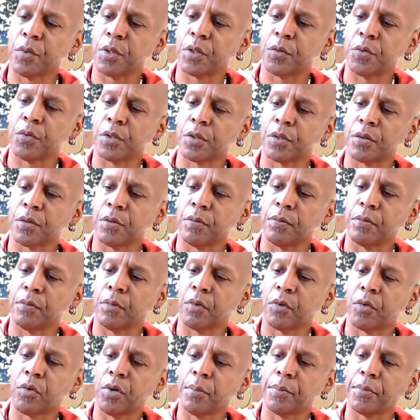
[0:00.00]
which was
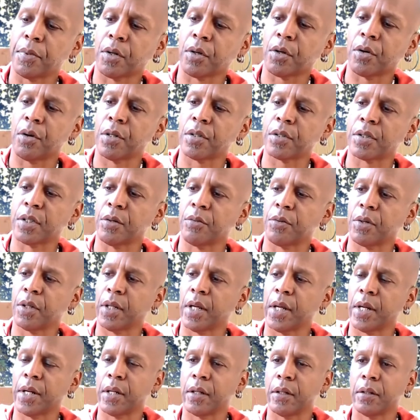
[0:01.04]
cryptocurrency
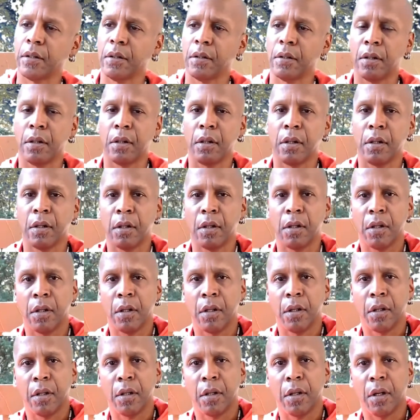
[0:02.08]
related,
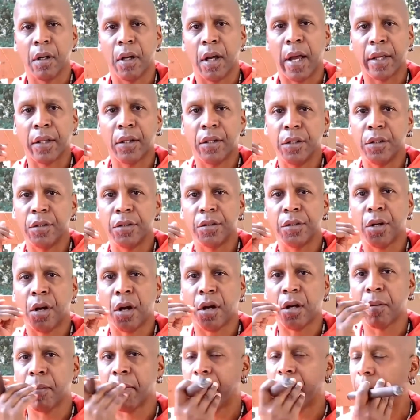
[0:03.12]
I couldn't
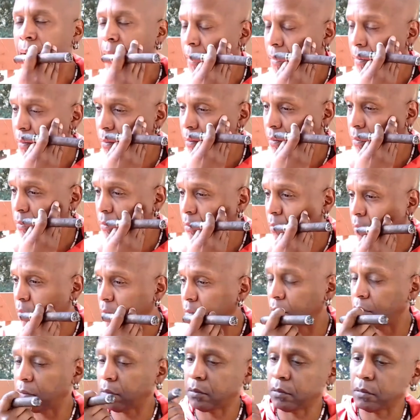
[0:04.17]
talk about it
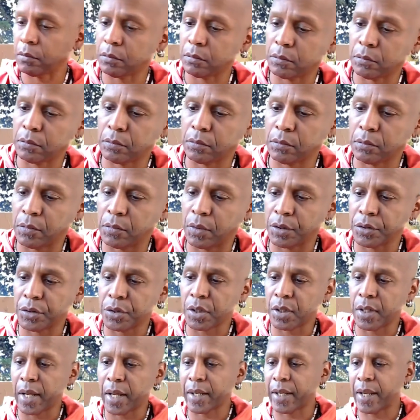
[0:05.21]

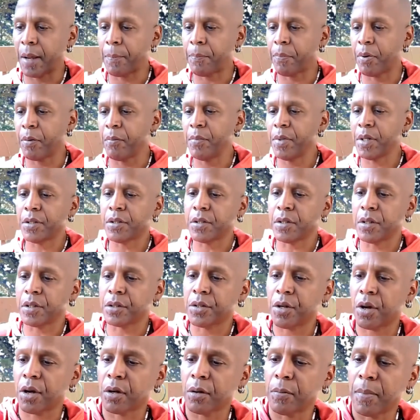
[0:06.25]
until I got permission to
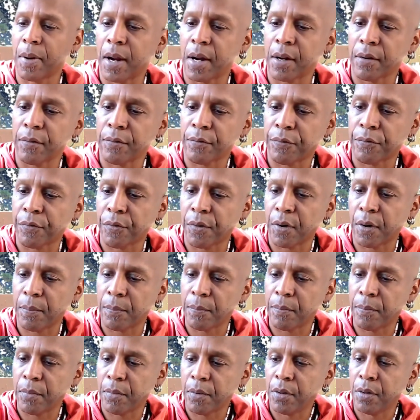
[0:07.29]
talk about it
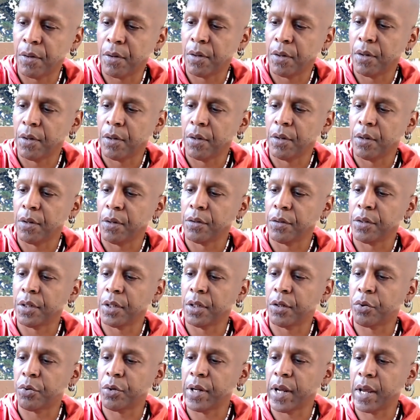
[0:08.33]
from the
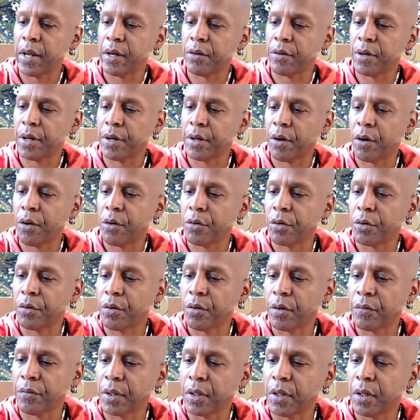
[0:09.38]
creator and owner
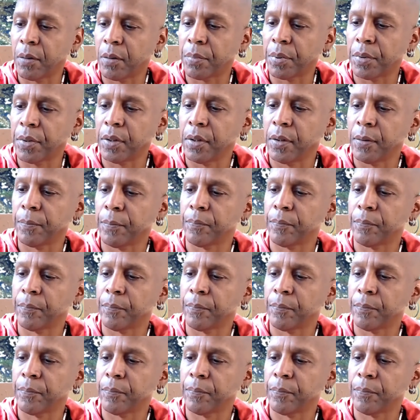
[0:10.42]
of the company.